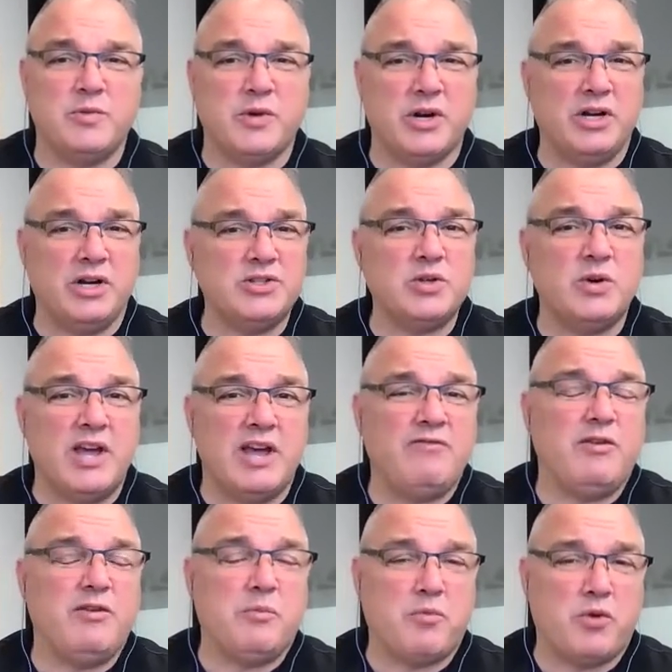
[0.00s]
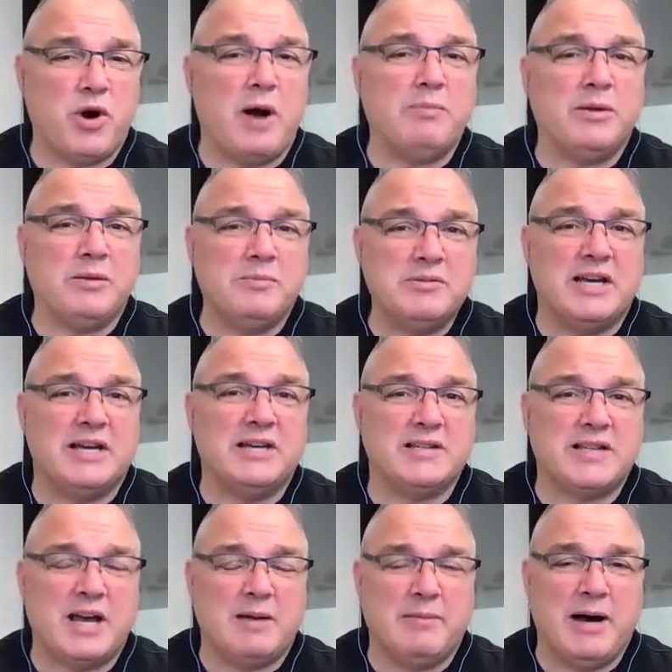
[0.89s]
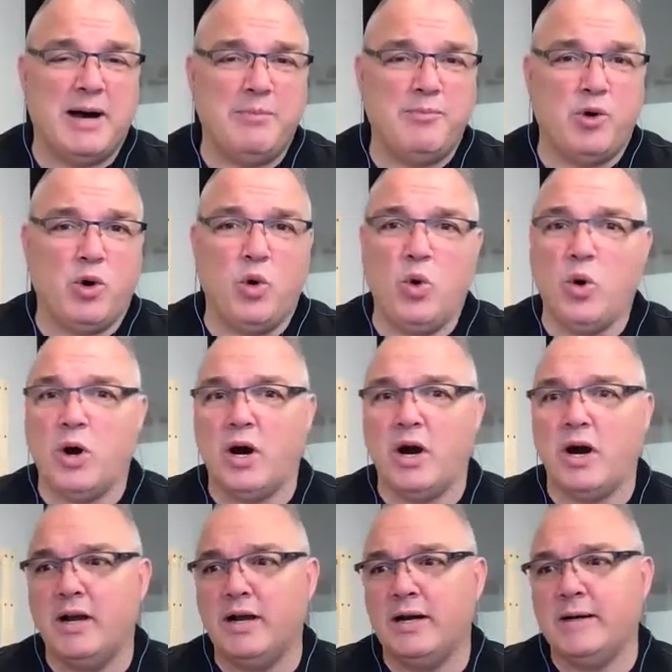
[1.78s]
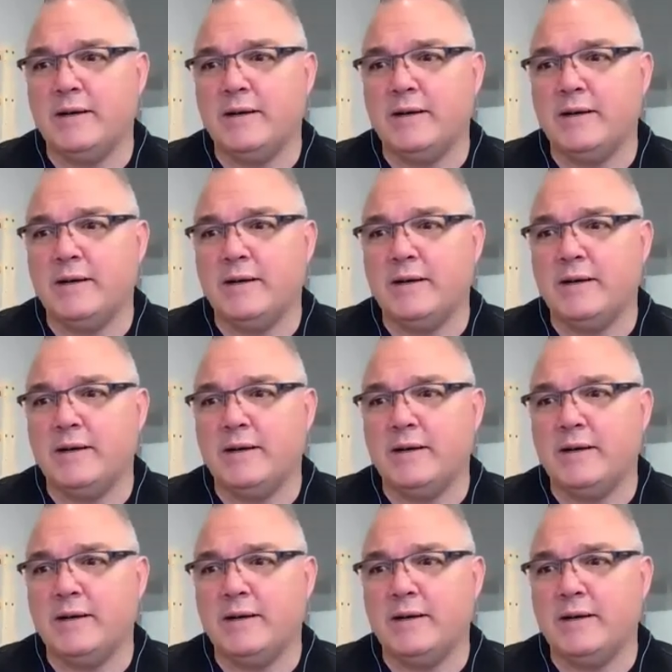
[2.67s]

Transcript: But also if a problem does come up, or